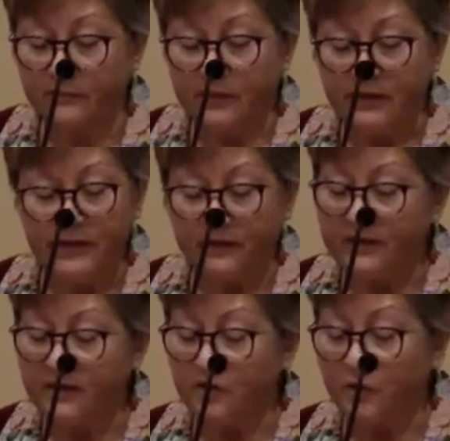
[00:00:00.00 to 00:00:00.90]
There
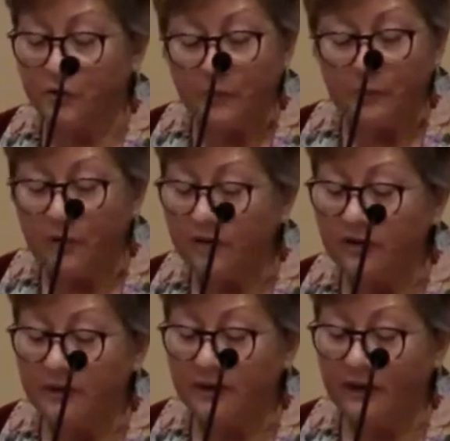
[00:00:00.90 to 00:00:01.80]
isn't a group or
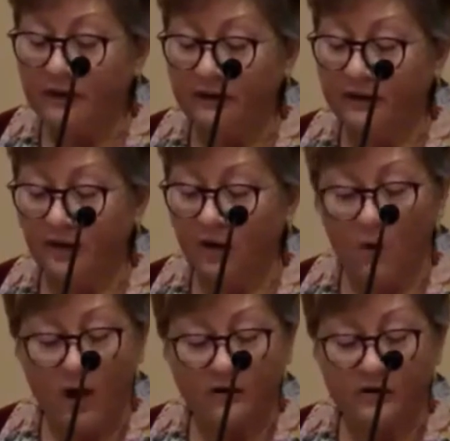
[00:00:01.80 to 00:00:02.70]
committee in our
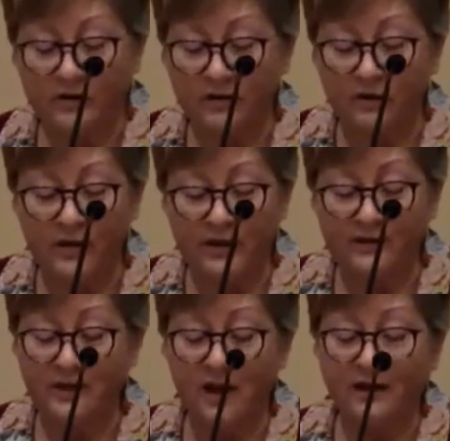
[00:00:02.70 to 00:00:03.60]
wider circle that is
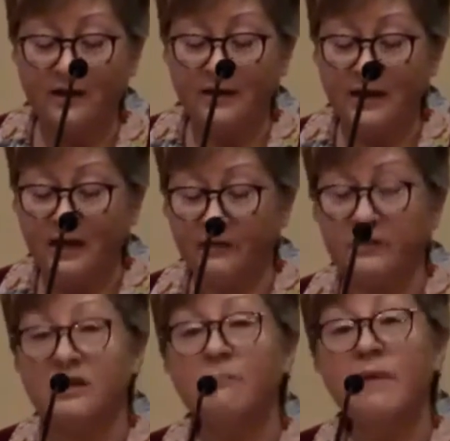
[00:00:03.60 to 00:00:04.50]
not in need of
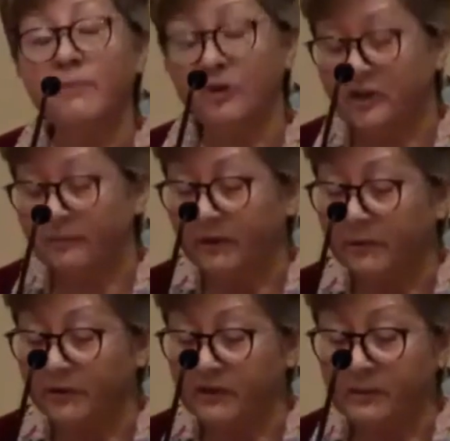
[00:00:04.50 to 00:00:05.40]
some membership and
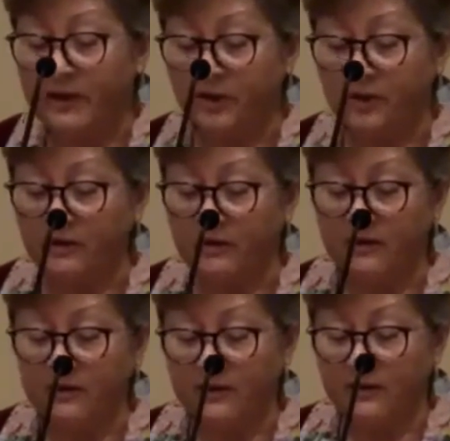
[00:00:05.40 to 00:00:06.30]
participation.
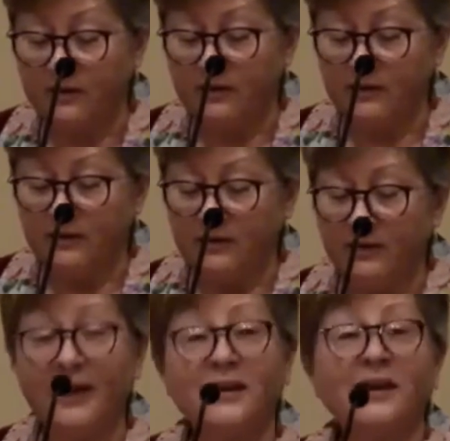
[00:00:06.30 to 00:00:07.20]

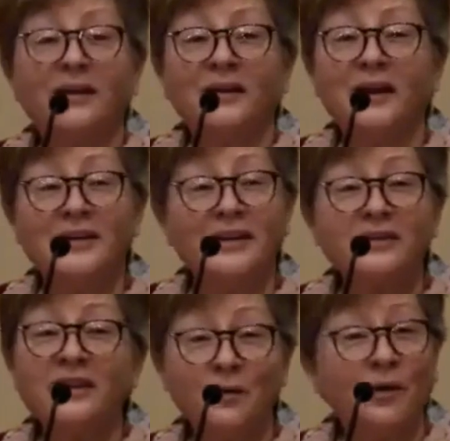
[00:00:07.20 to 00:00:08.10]
Yet, I dare
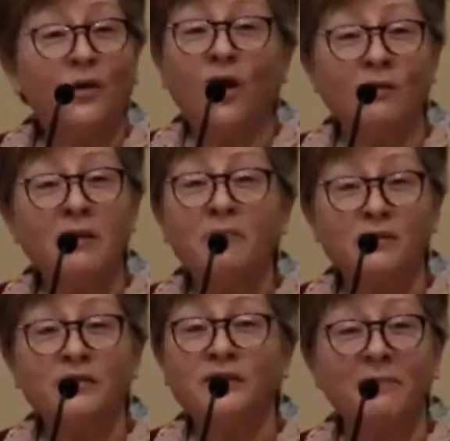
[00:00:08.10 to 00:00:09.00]
say we are all members
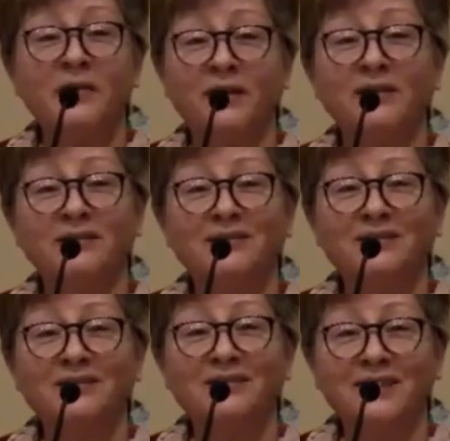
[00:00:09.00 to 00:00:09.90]
of something
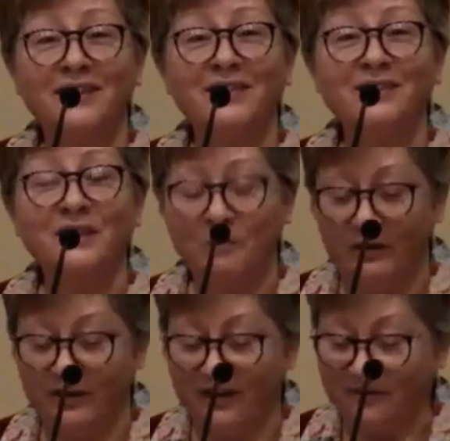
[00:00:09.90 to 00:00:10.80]
in this
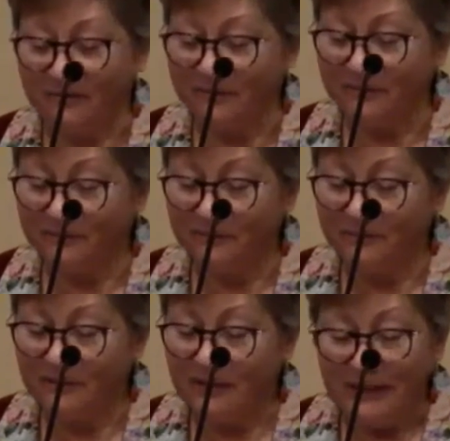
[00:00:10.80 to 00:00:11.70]
community.
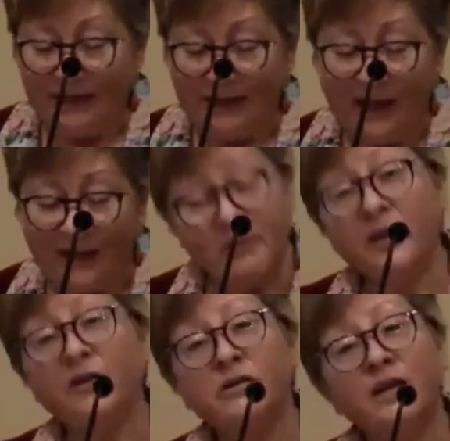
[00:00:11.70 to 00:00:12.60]
And I am here to give